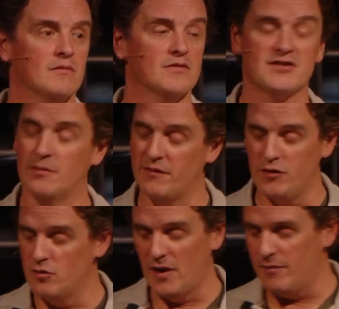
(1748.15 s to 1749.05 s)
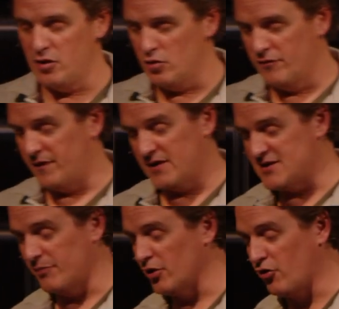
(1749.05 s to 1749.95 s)
For some of you, maybe you've
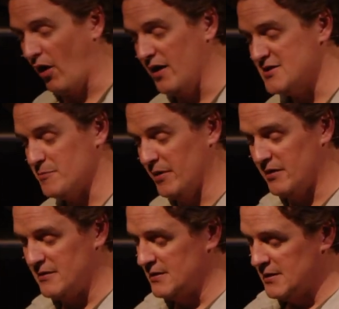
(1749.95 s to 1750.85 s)
accepted Christ, but